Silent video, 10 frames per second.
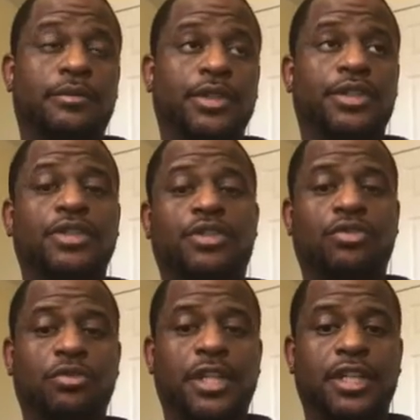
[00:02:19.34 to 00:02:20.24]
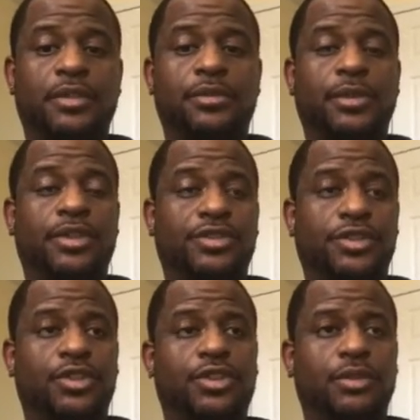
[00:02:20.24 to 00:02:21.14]
building your credit with a
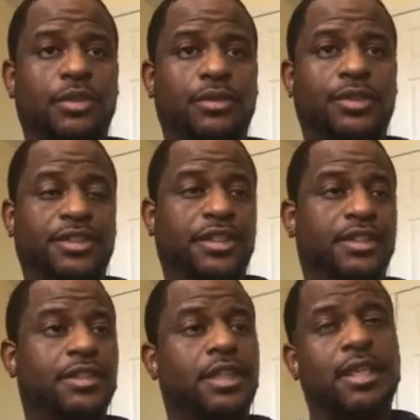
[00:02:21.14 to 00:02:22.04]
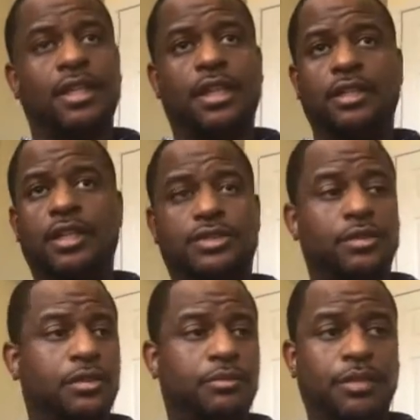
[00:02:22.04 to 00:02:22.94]
secure loan is this. Now, yes,
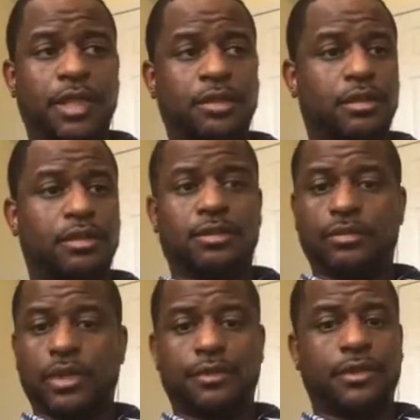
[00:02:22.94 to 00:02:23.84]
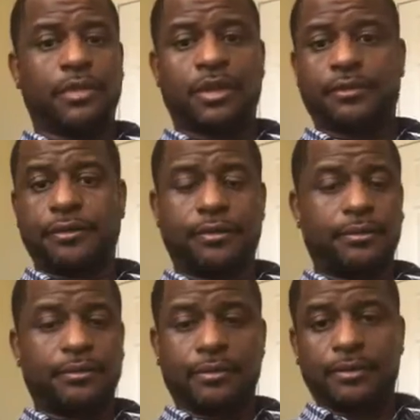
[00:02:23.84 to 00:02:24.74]
you can pay the loan every month.
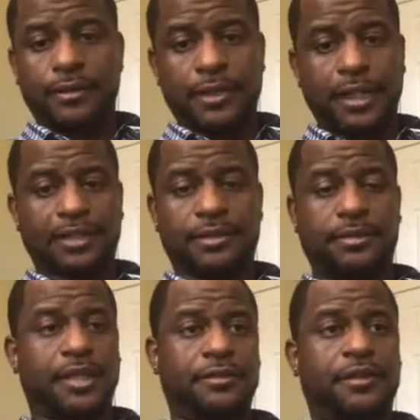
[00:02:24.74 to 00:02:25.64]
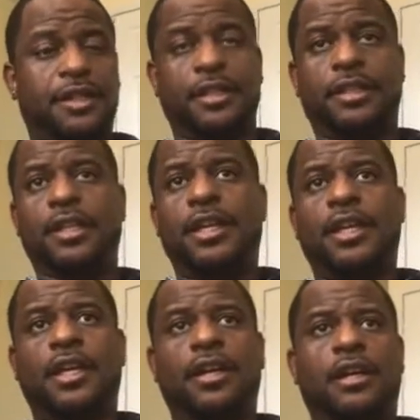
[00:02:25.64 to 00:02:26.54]
That's fine.
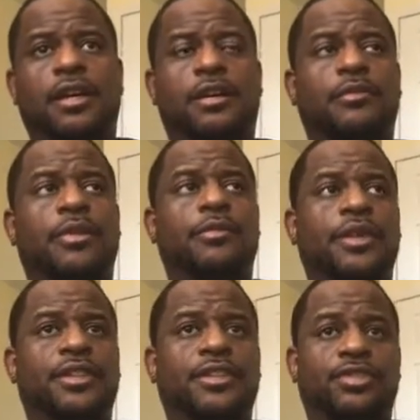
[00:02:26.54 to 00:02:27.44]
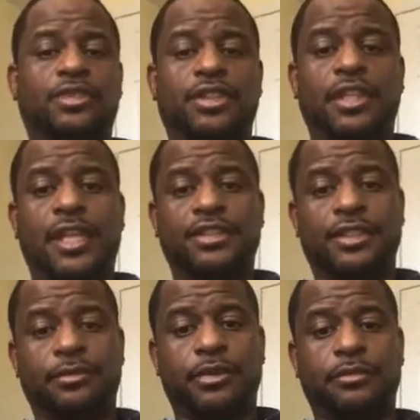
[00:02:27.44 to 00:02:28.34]
But the trick that I
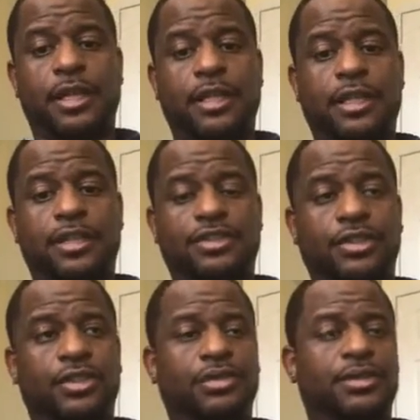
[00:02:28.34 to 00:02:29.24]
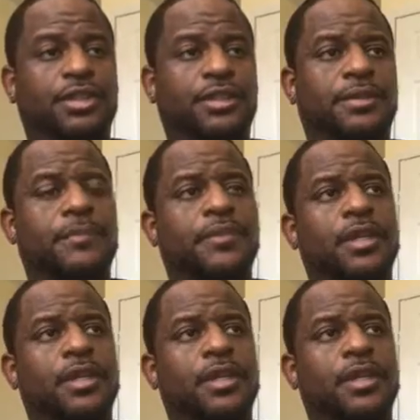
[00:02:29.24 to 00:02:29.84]
tell my clients to use is,